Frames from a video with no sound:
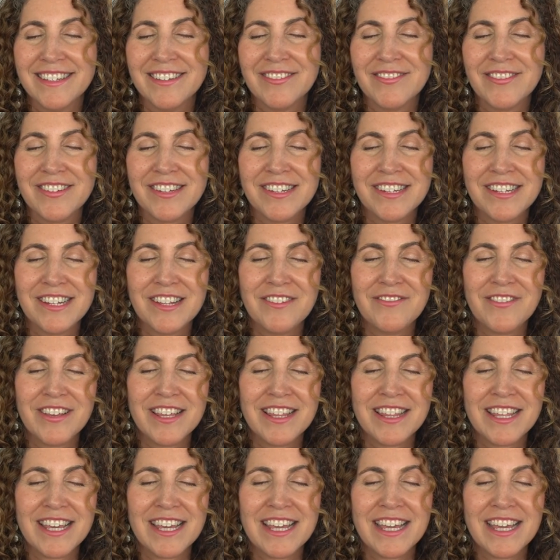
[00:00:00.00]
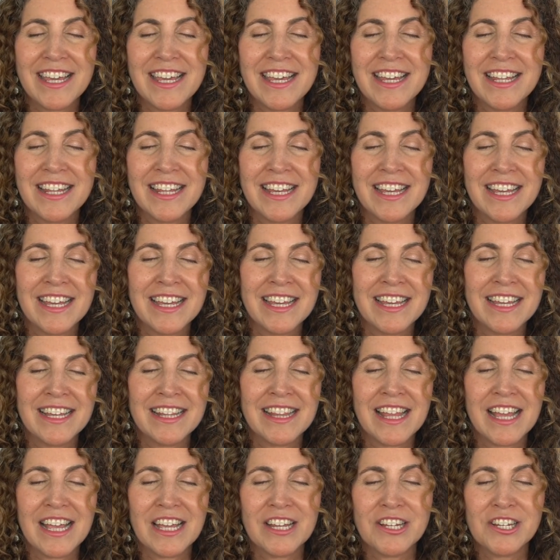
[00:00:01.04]
Receiving the healing
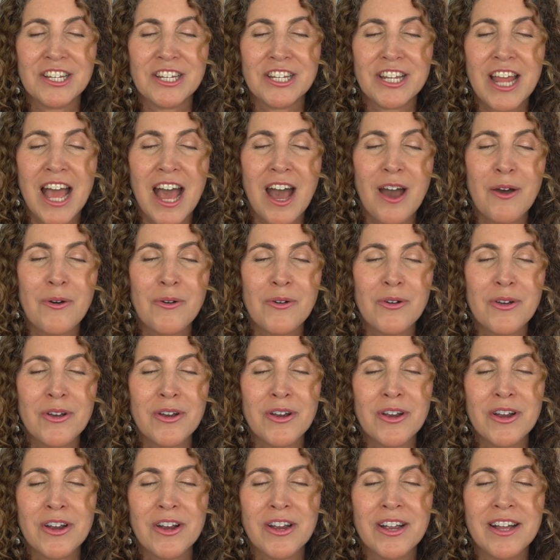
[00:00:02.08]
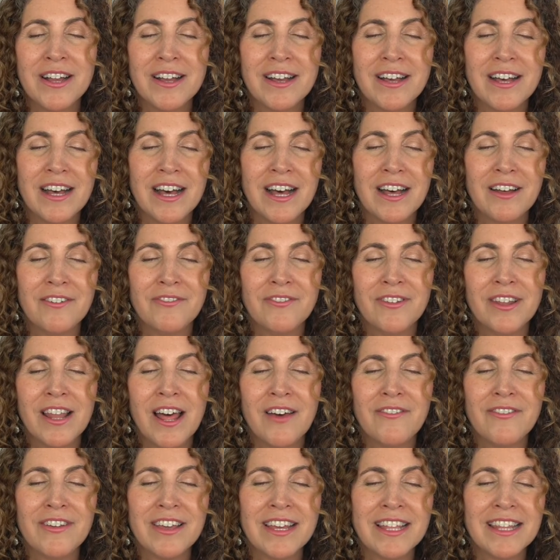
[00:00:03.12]
like a shower of
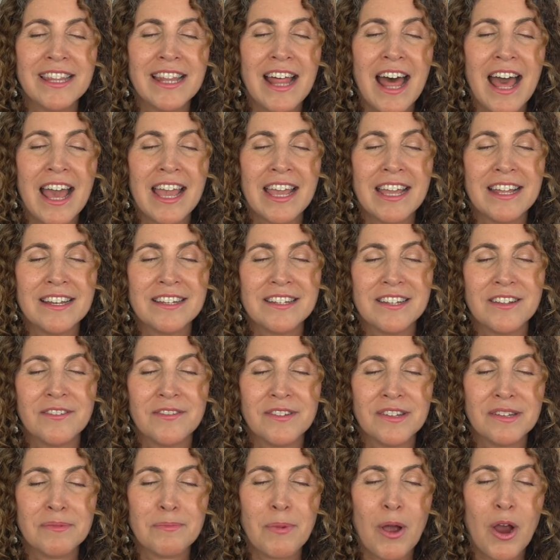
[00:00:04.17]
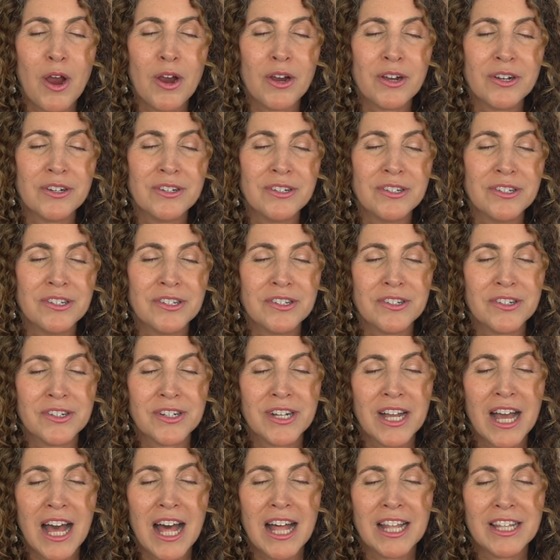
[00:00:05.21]
loving light, of sparkles or
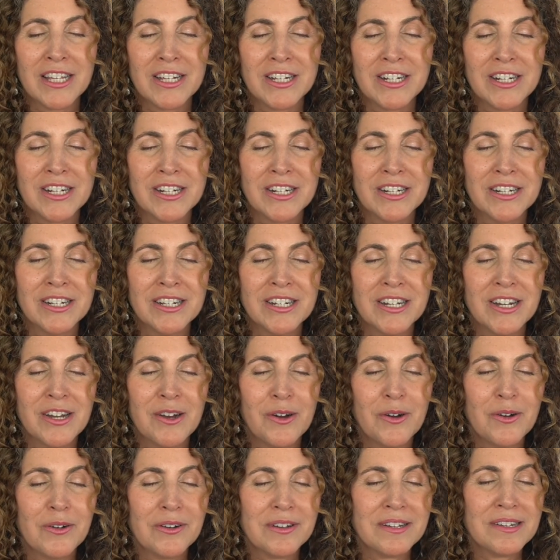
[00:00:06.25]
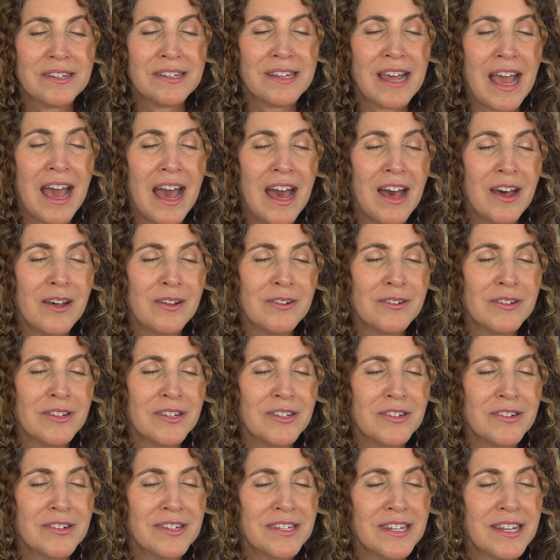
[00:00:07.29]
color or
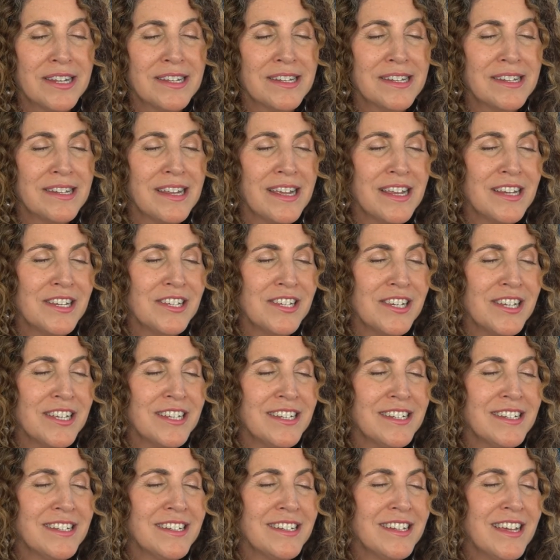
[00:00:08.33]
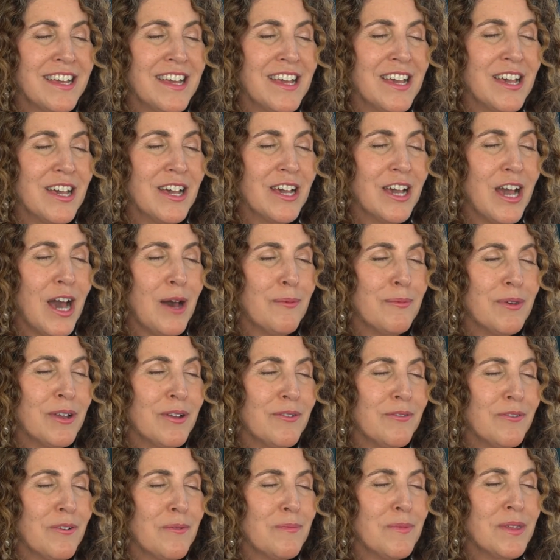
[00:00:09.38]
sounds or sensations
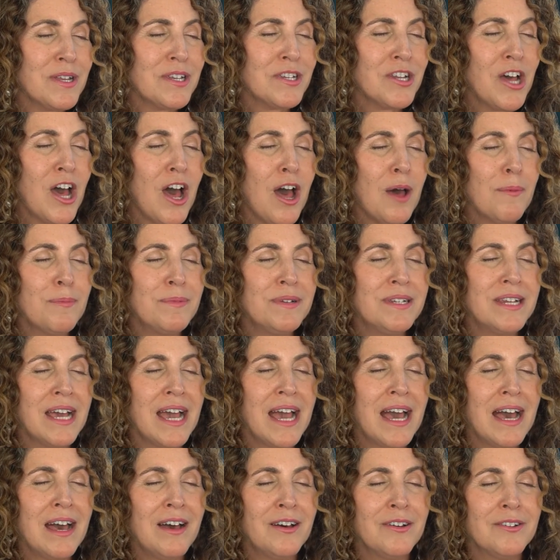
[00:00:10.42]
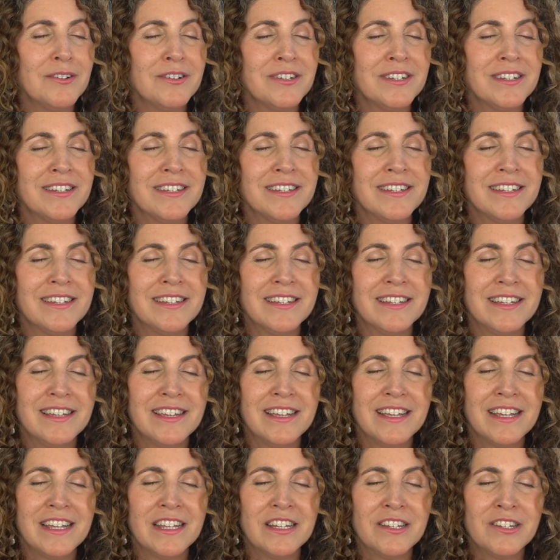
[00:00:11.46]
coming from the top down
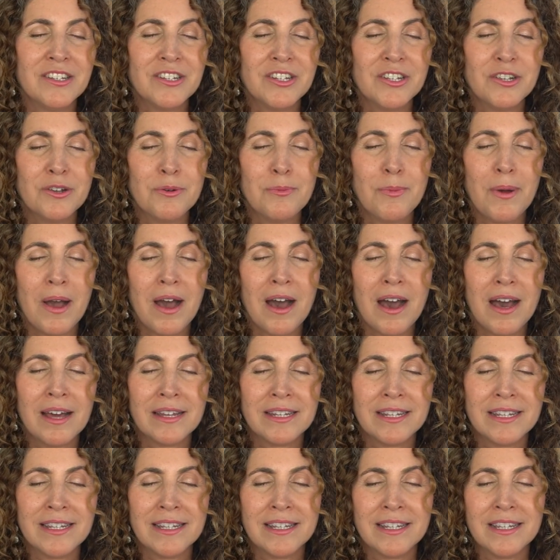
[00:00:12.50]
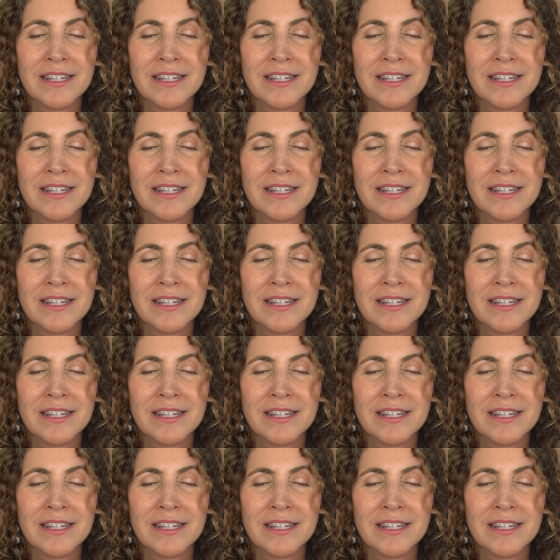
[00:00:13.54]
into your body,